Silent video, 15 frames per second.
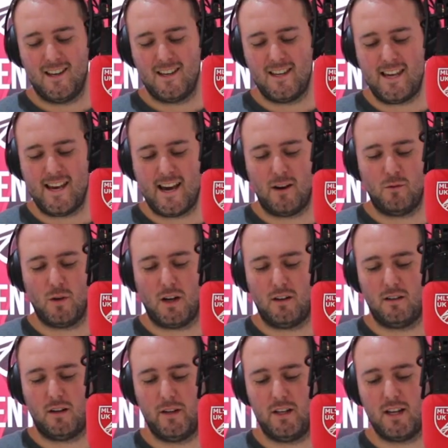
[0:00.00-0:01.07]
Yeah,
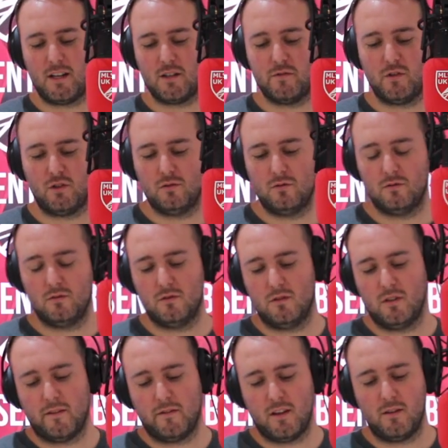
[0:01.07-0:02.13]
well, Nashville,
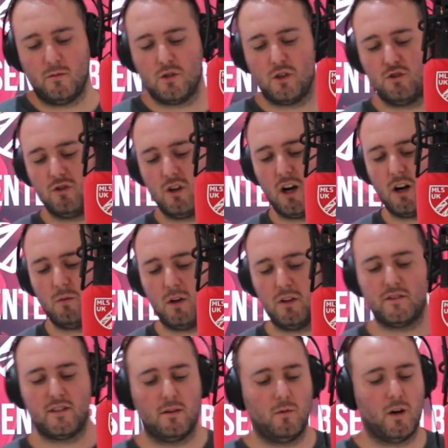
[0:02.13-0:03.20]
I think it was a draw
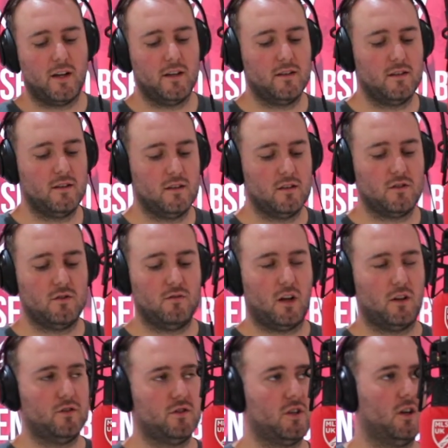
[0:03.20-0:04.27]
once it went
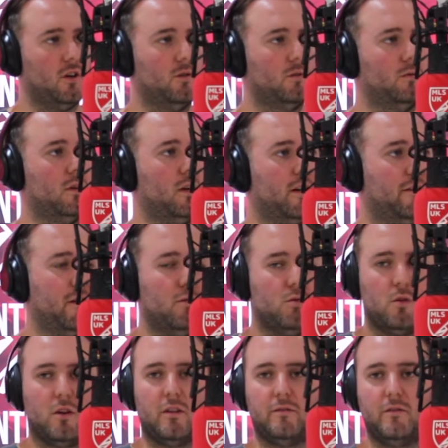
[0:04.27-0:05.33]
Toronto. I think it
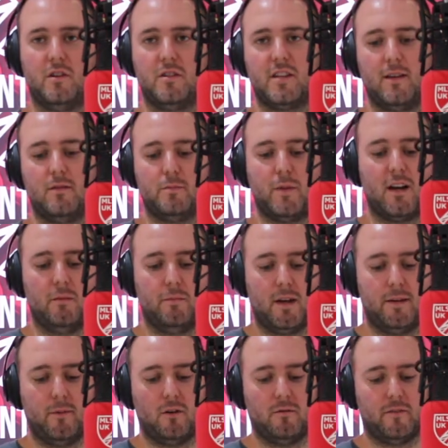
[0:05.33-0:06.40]
was one of the first games back at
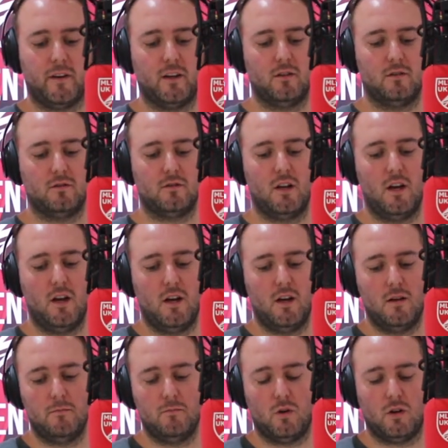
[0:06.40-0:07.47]
BMO Field.
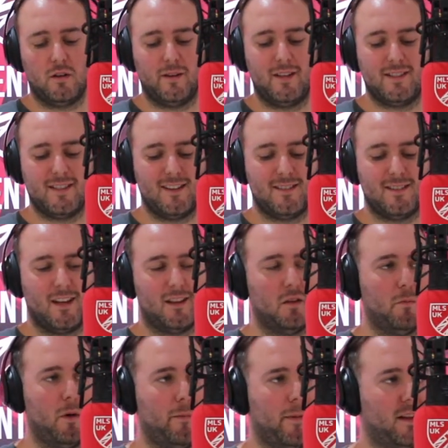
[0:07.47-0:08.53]
But since then,
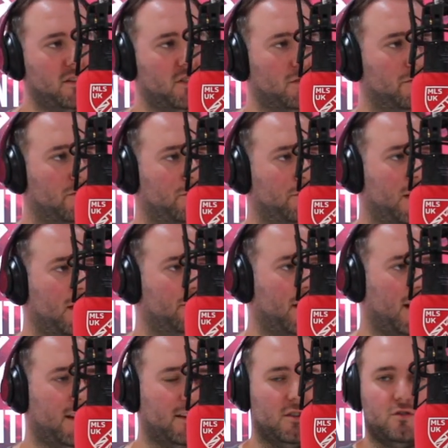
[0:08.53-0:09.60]
the momentum from being
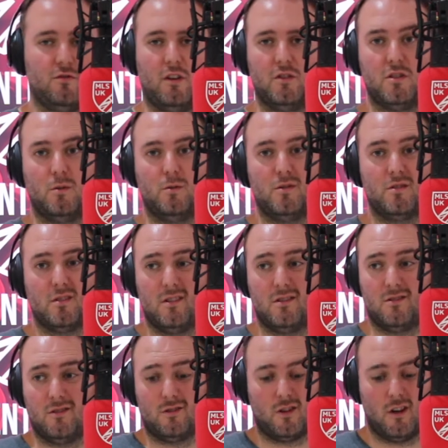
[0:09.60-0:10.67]
back in Toronto
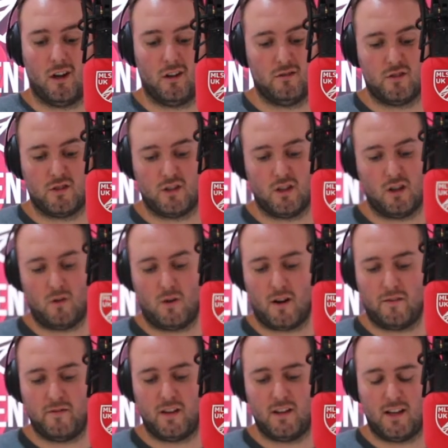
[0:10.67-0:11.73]
is just gone. So
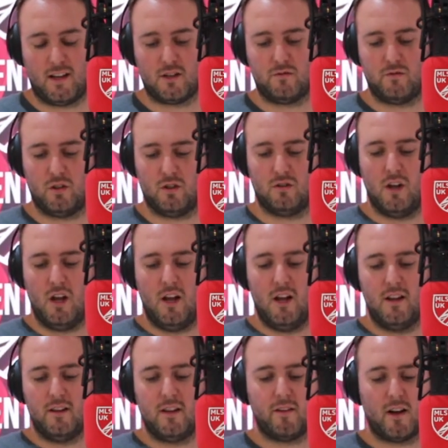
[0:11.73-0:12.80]
I think Nashville,
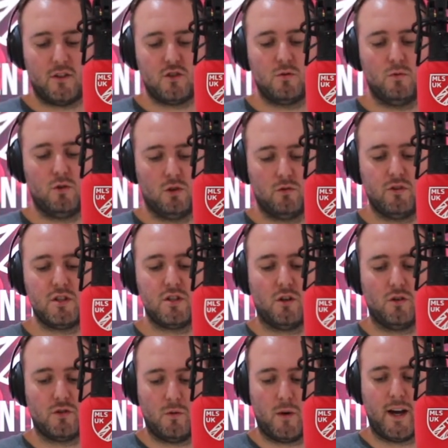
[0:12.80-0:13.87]
they've had some good
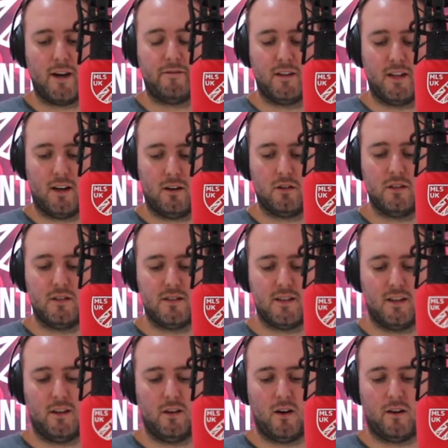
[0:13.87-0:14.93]
results away. I think that will
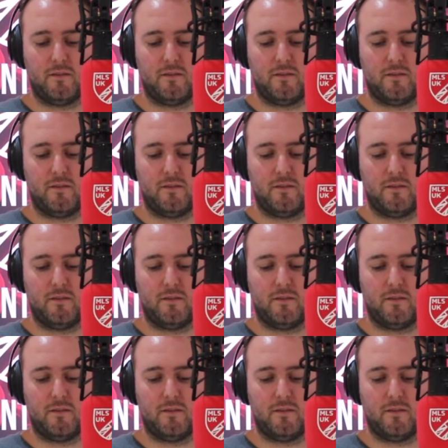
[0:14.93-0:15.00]
continue.